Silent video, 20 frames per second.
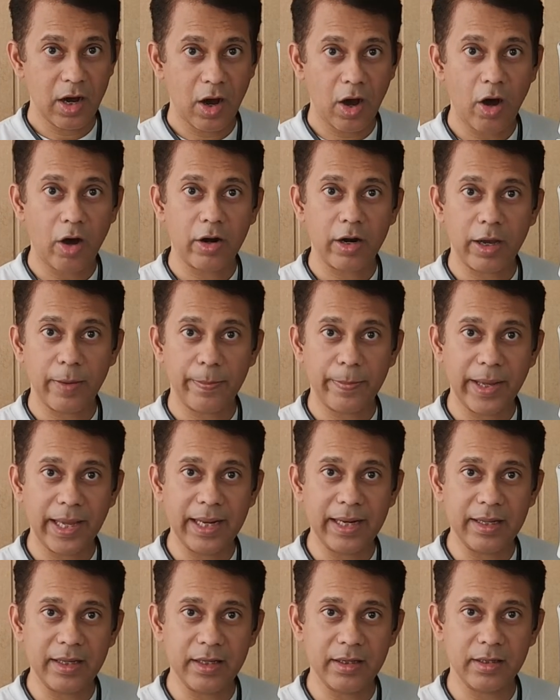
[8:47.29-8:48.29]
or a
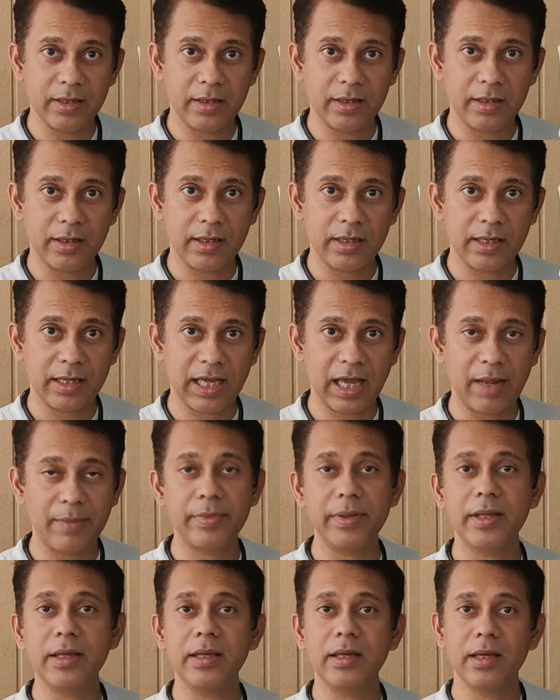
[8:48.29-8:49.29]
pain here
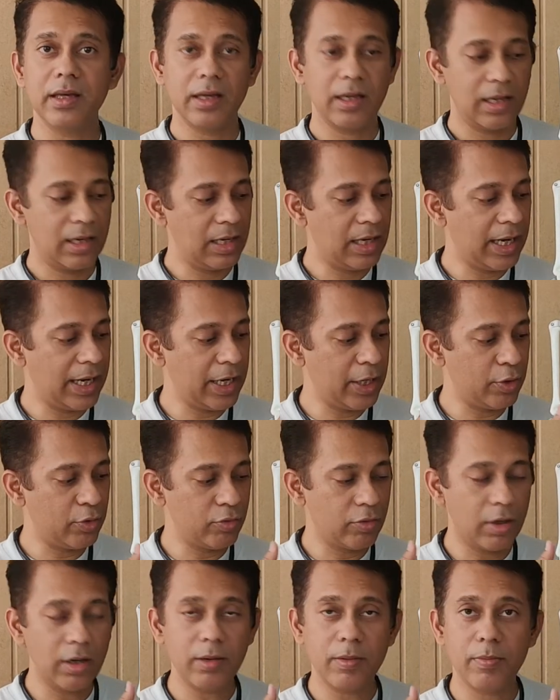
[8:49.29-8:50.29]
can be leading
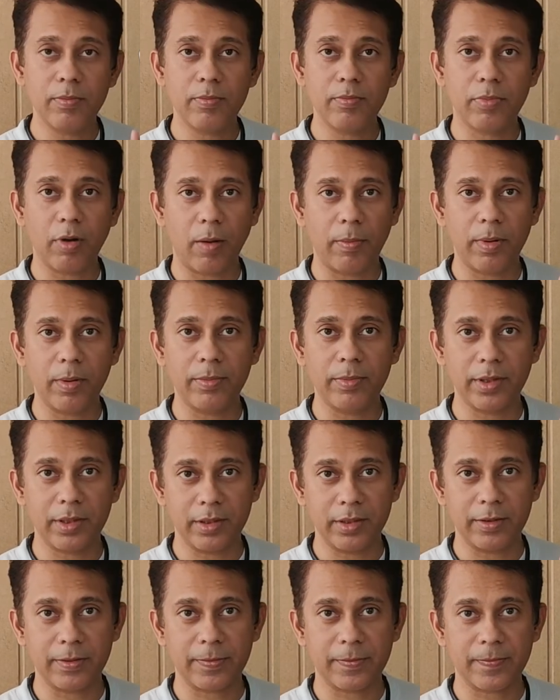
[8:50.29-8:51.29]
to a problem
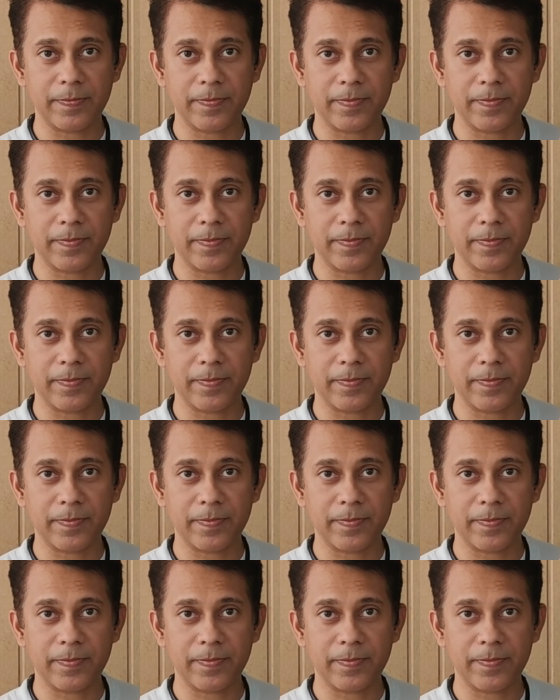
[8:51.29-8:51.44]
here.